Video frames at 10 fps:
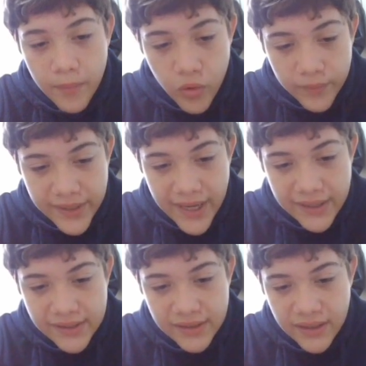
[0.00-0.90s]
Boom,
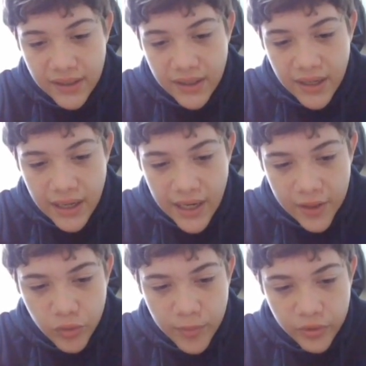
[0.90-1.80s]
takes.
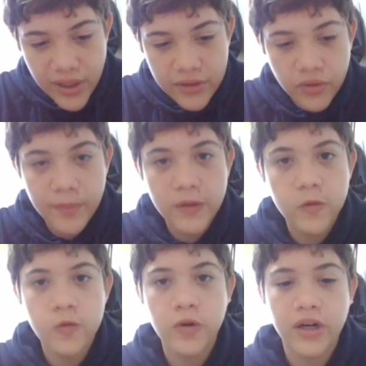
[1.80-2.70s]
And we protect on
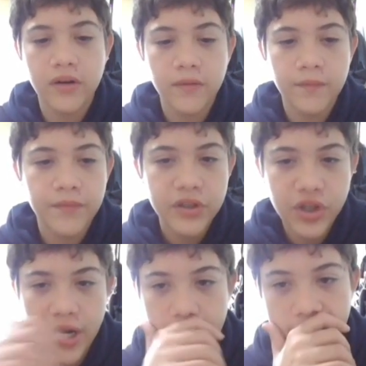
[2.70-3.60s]
b2 squared.
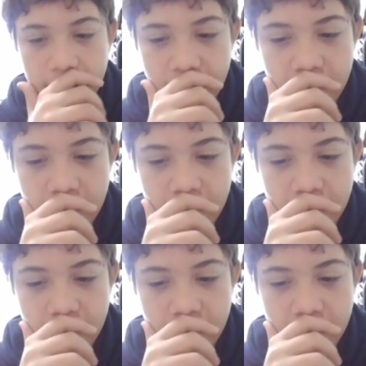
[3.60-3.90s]
Check.